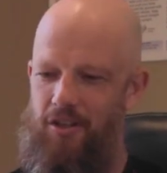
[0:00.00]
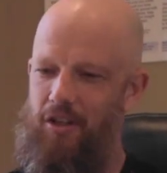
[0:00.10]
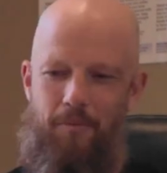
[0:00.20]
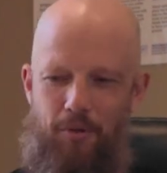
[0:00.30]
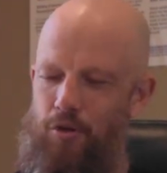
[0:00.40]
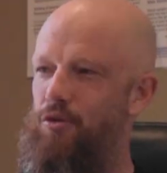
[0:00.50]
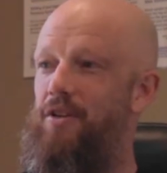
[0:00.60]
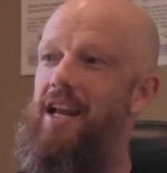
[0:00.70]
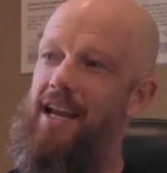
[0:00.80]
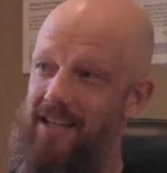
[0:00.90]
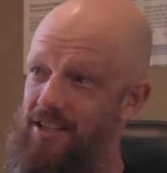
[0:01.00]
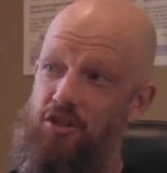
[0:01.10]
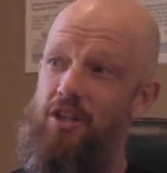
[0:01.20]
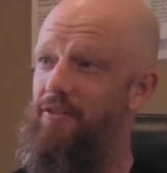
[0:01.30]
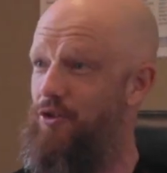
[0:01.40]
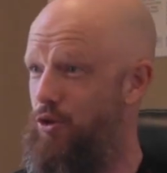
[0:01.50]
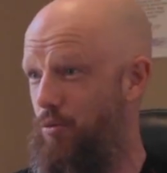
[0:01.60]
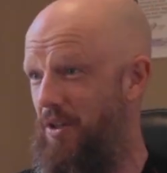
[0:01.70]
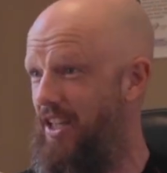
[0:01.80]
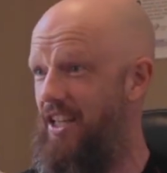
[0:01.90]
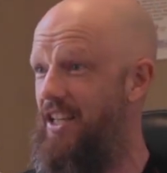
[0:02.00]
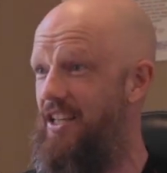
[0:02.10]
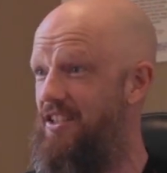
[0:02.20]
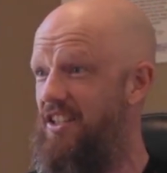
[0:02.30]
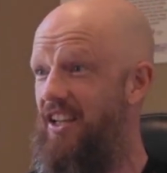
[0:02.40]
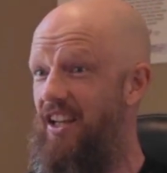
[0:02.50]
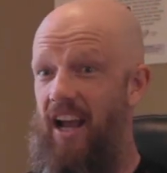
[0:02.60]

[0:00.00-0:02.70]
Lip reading: at a computer in air conditioning for too many years,